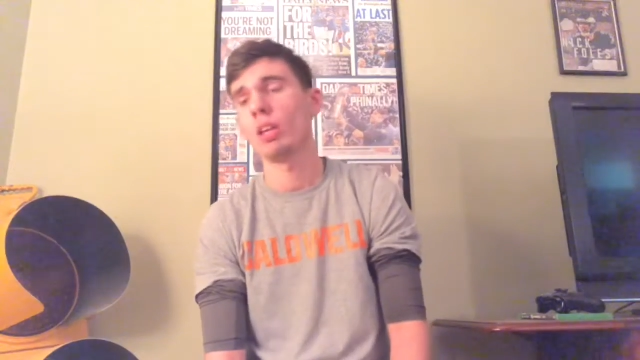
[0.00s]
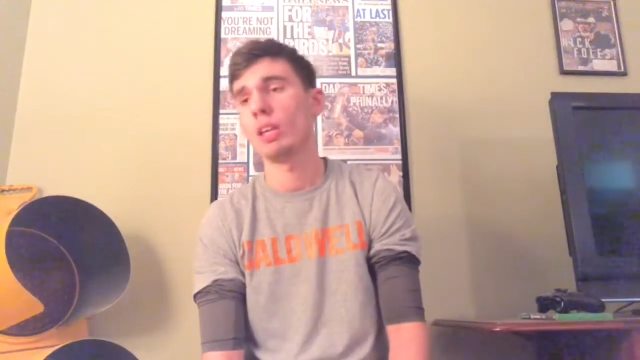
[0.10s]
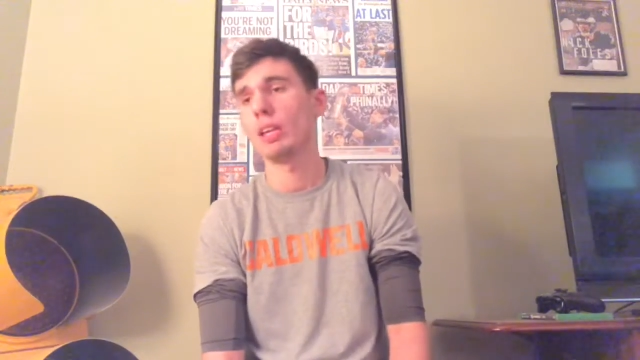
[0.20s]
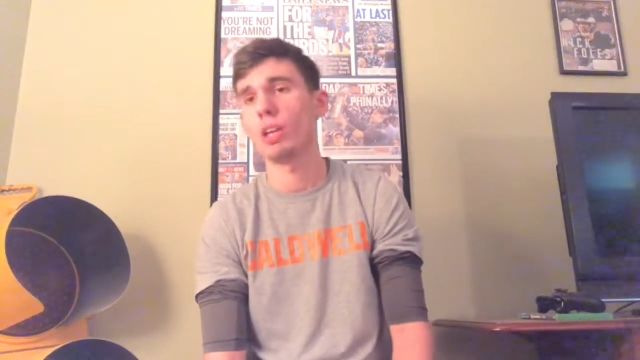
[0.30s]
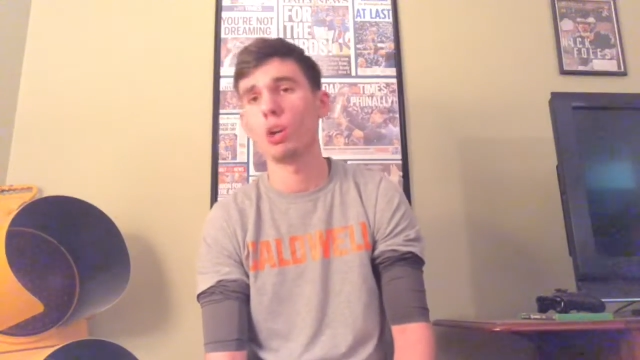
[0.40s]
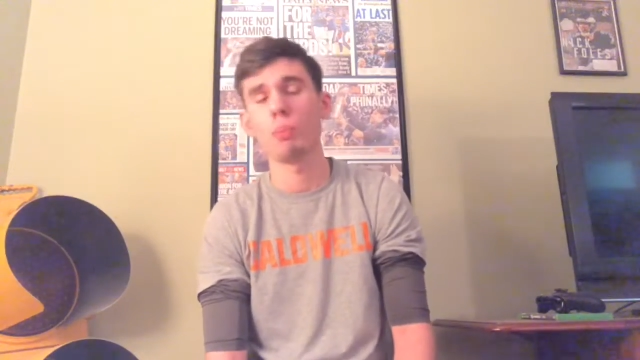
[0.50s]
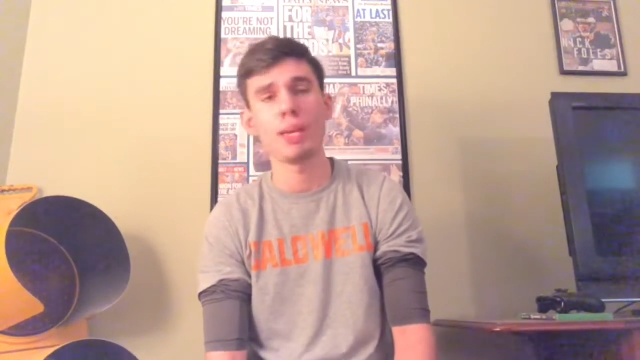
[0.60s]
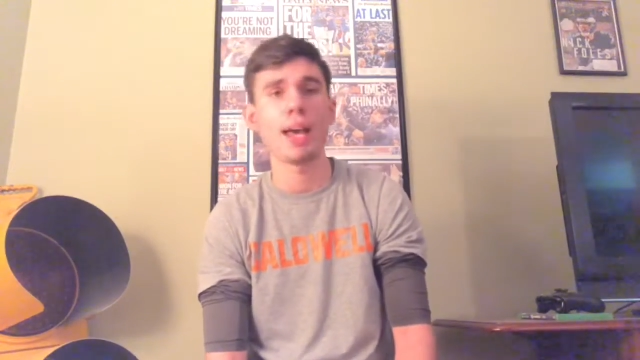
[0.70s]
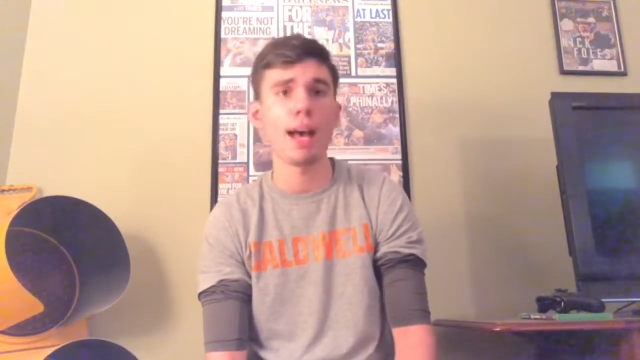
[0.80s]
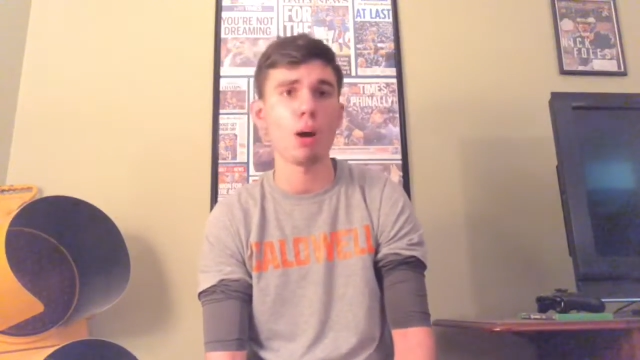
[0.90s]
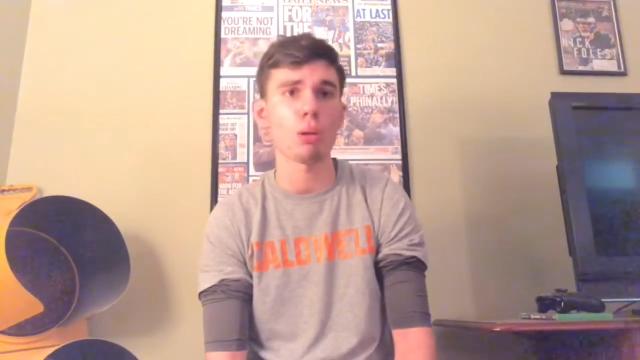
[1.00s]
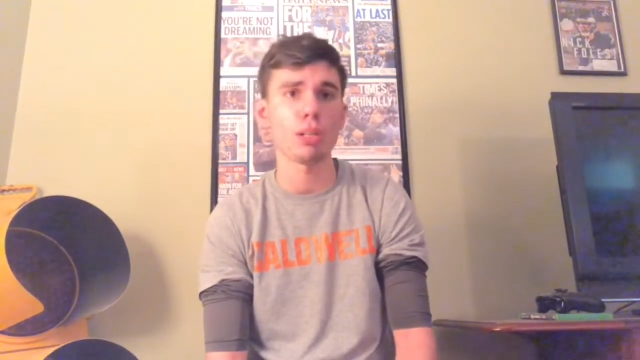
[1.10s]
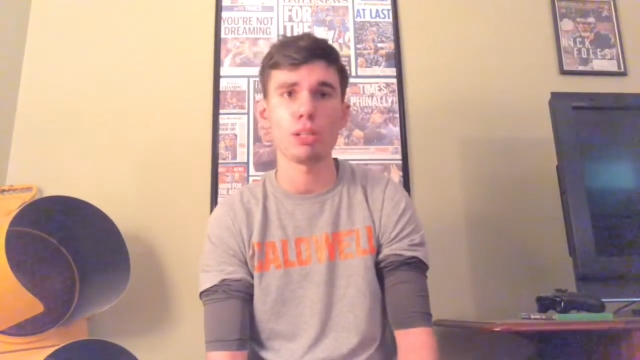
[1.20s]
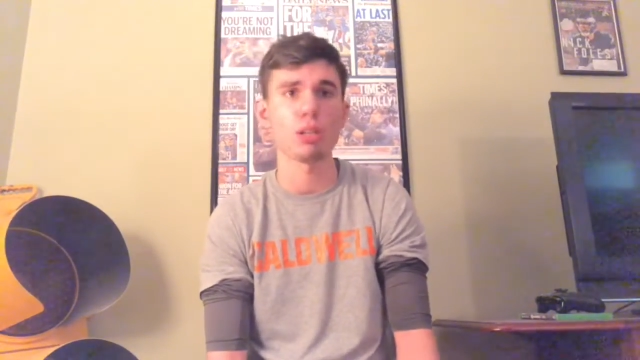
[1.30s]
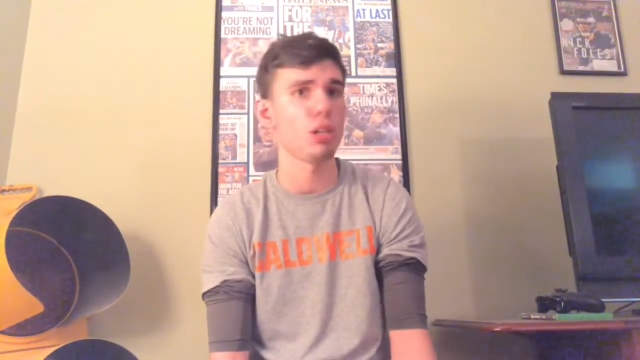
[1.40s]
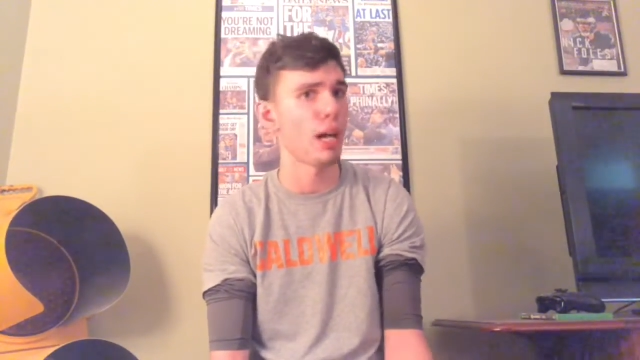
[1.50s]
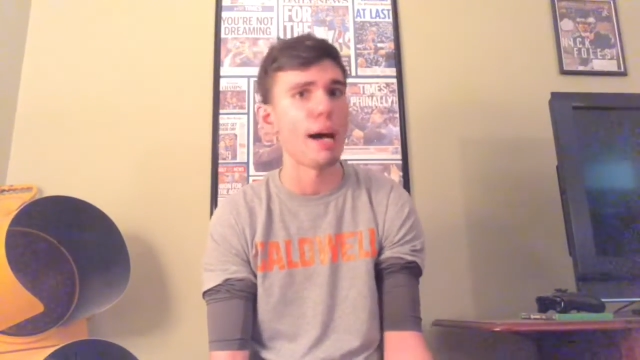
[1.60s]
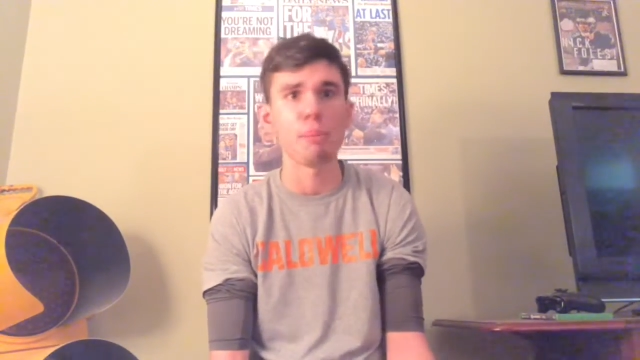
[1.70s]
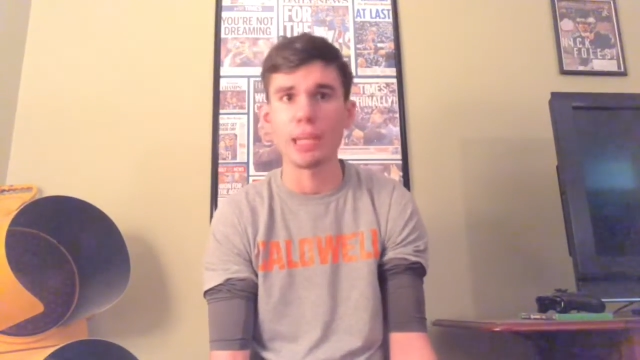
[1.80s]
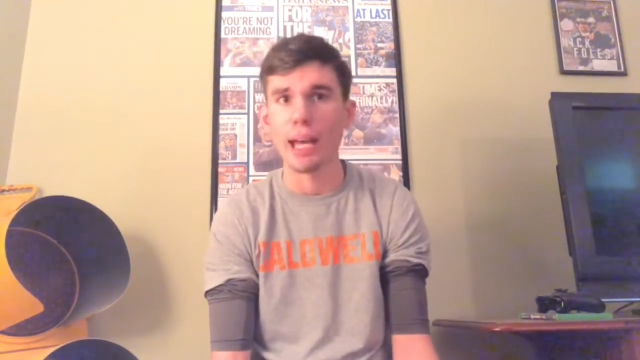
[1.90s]
He could be out. He could
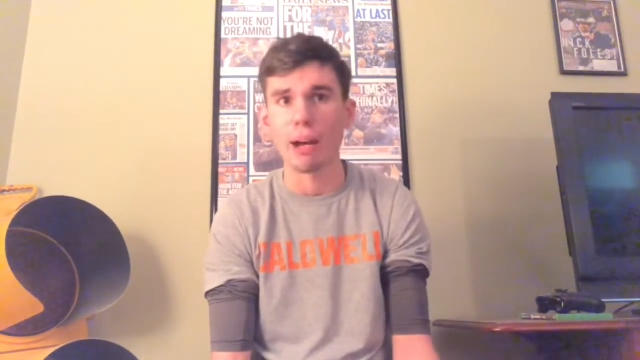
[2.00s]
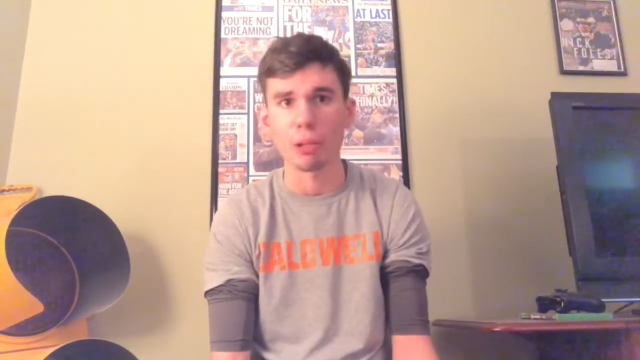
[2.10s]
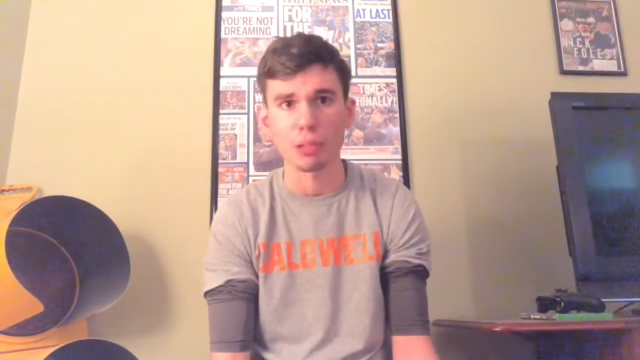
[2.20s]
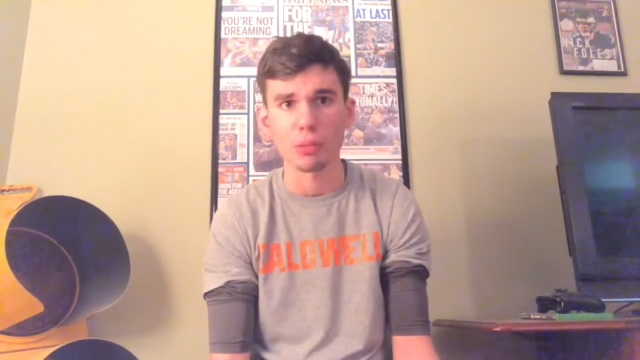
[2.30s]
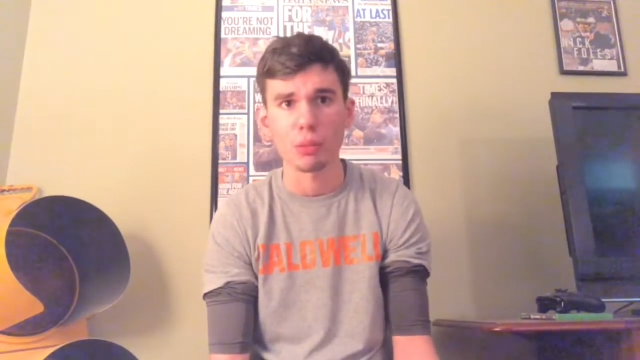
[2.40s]
not be out.